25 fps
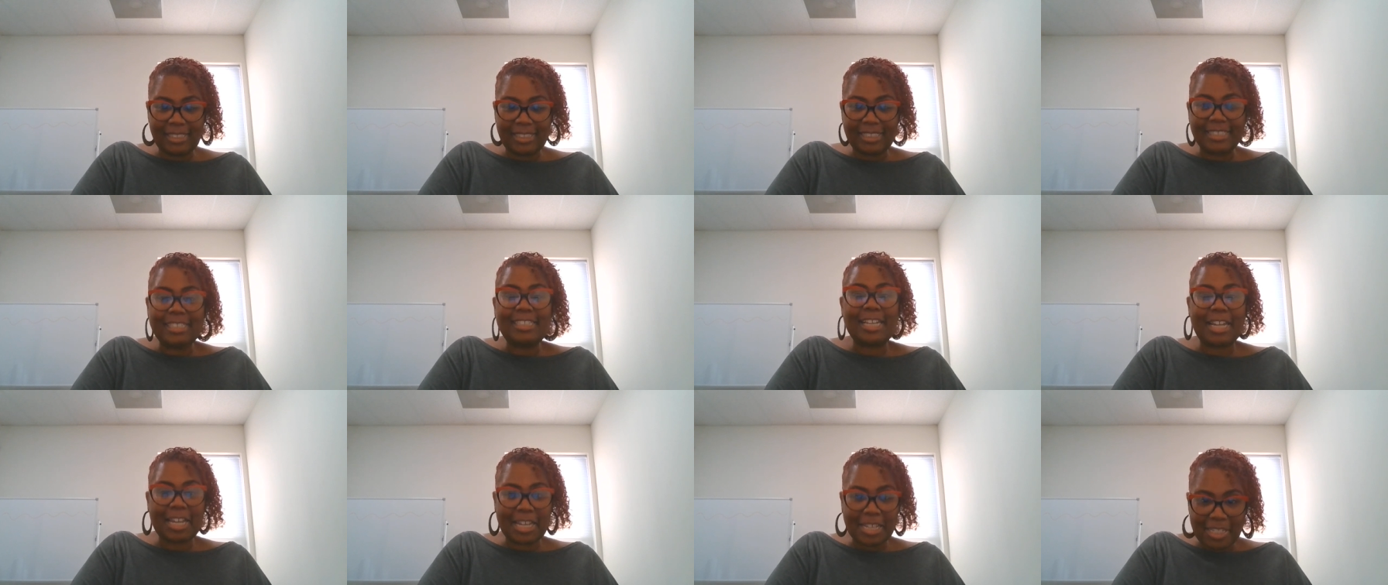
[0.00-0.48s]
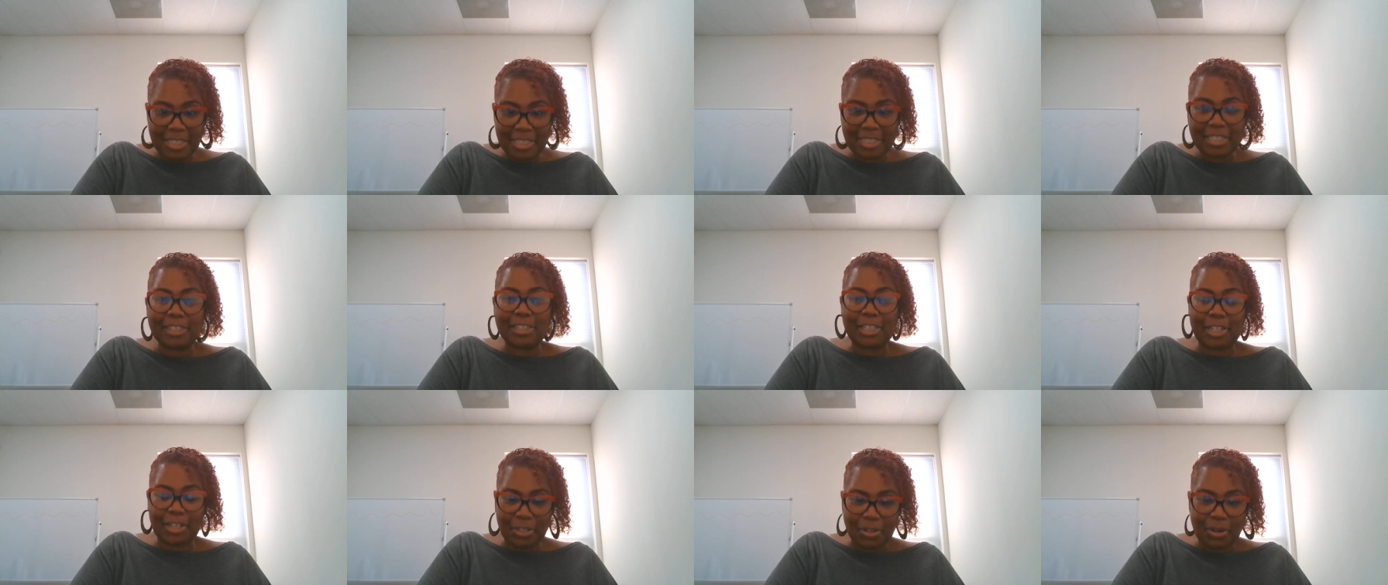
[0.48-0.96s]
Yes,
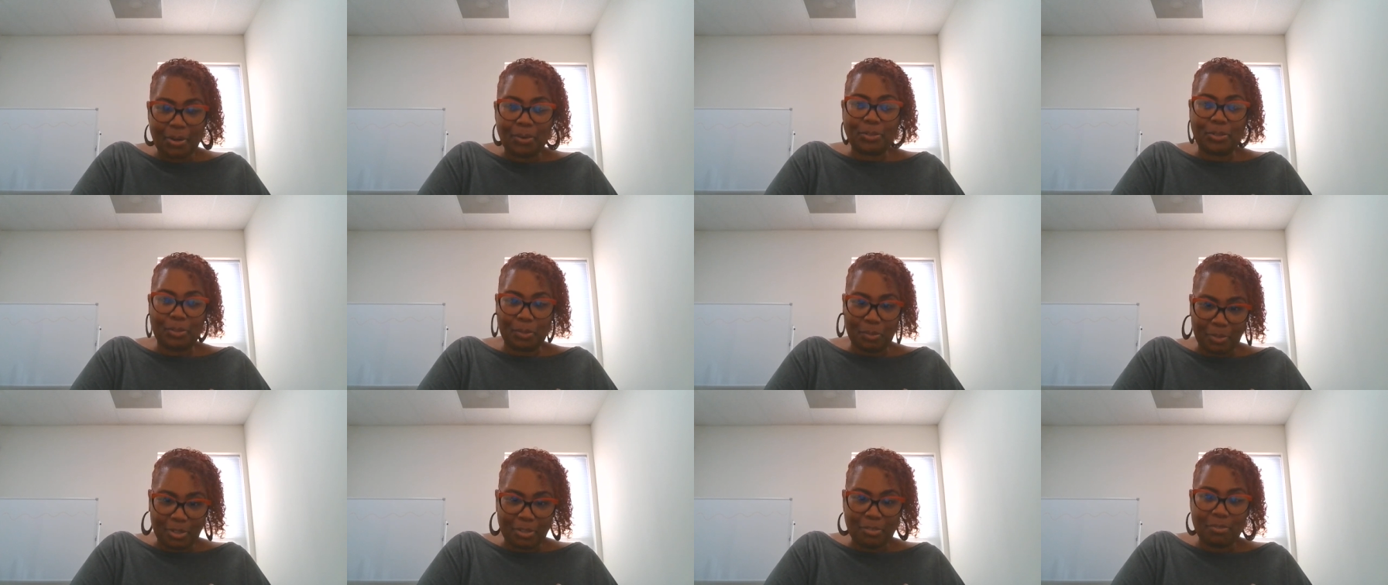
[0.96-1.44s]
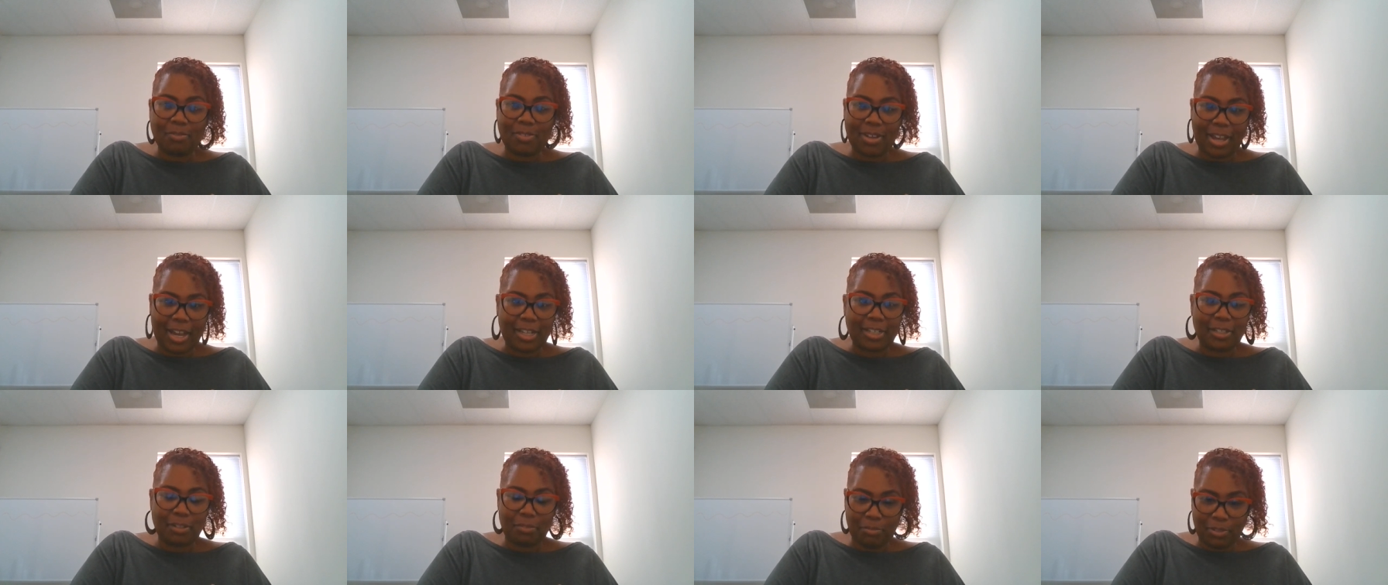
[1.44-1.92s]
the lien holder will
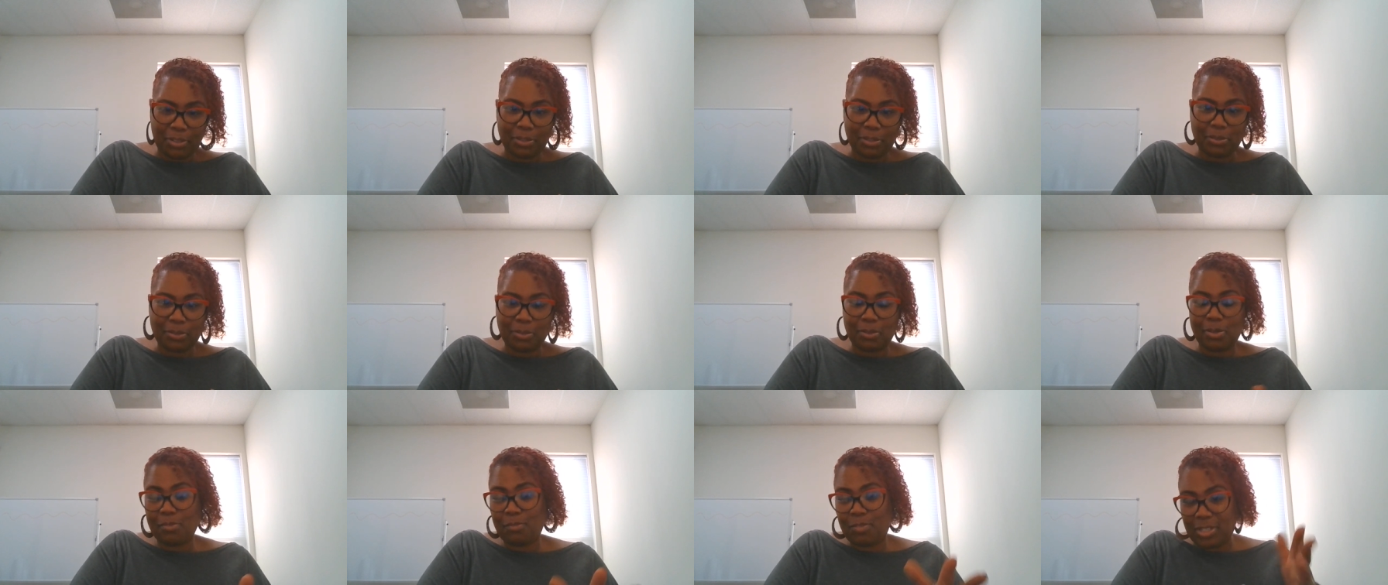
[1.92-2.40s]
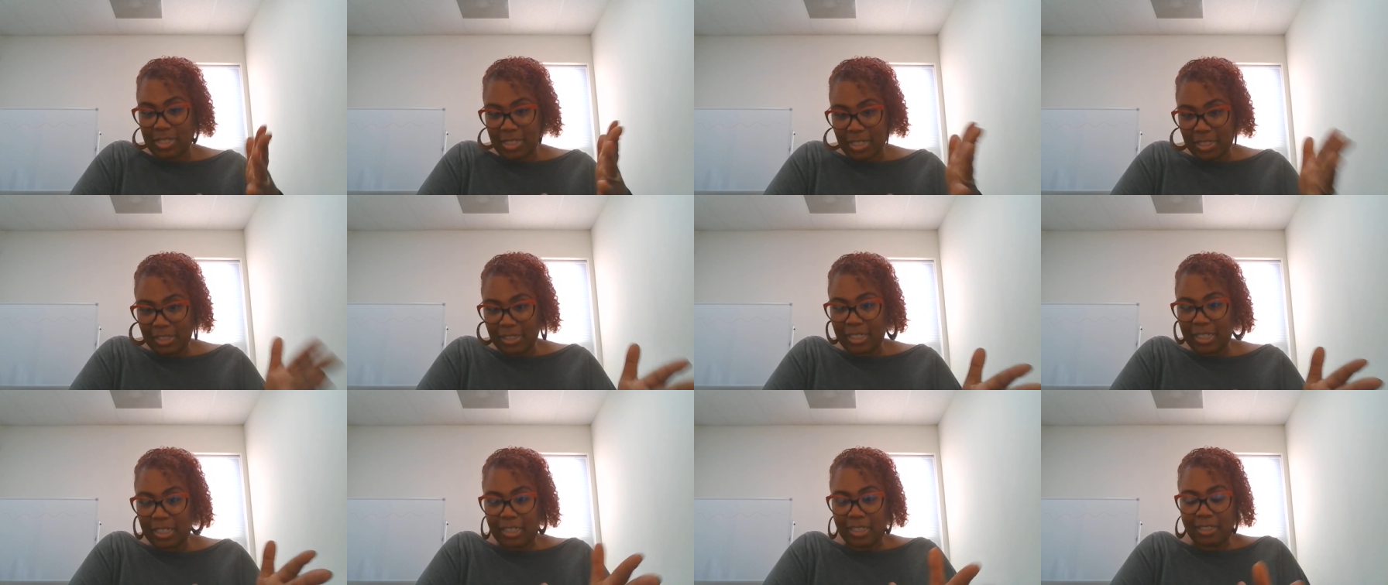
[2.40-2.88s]
find the vehicle if it's a
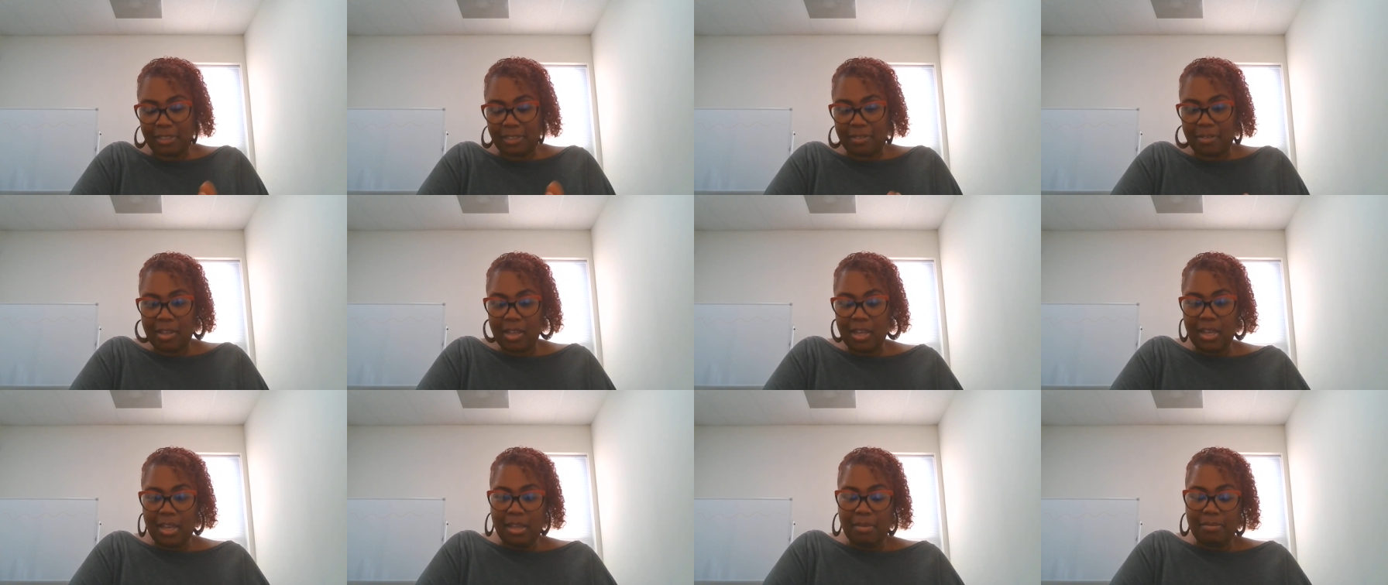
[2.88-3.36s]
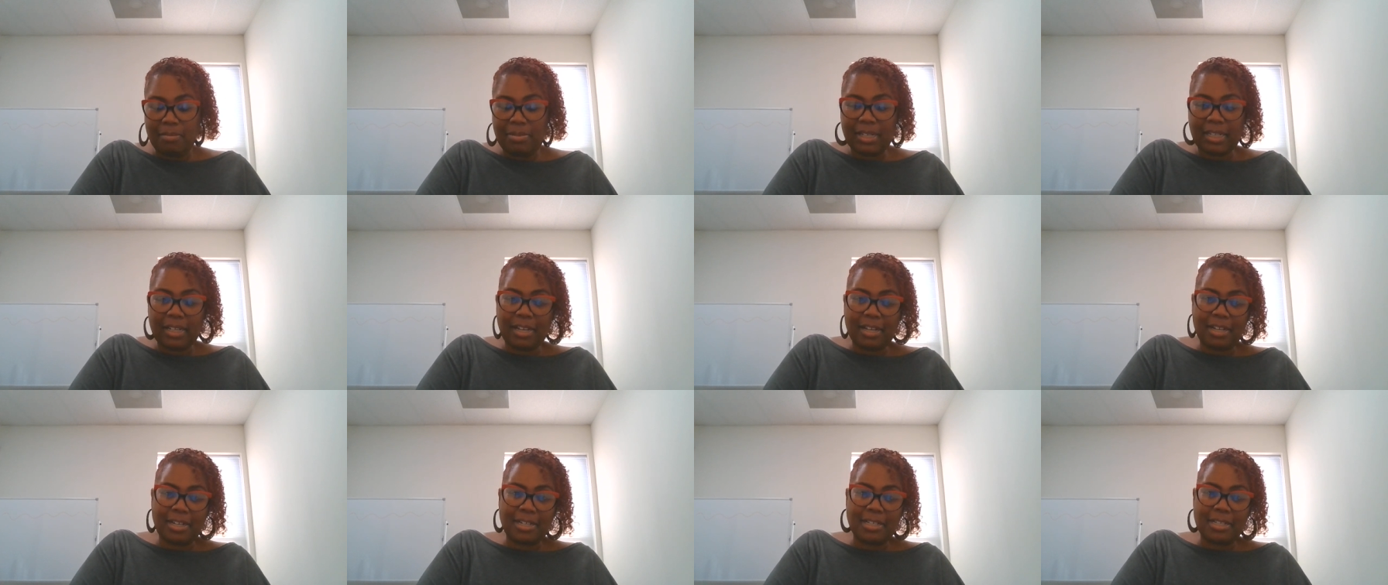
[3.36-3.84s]
lien,
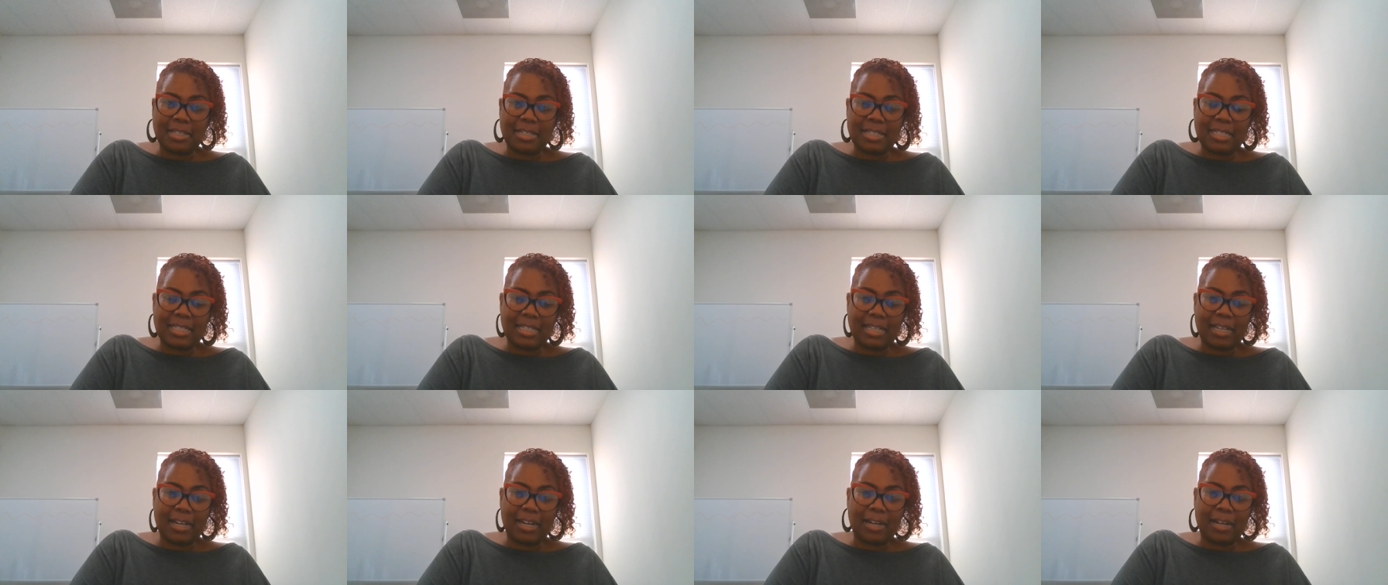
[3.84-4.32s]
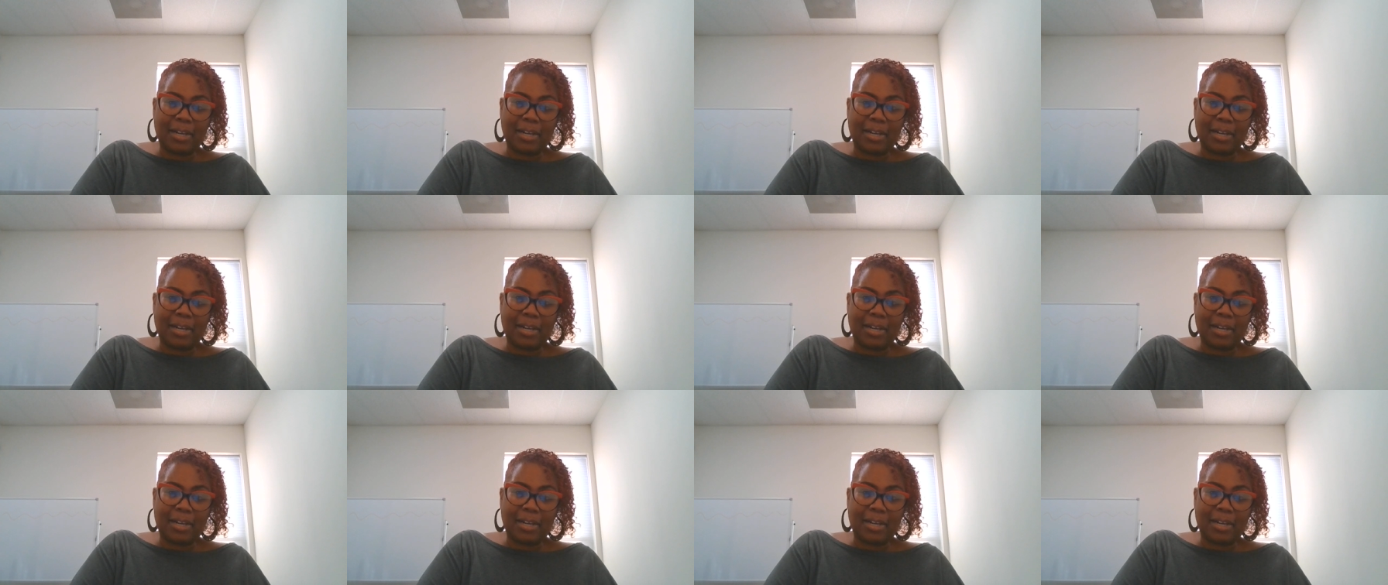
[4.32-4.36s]
because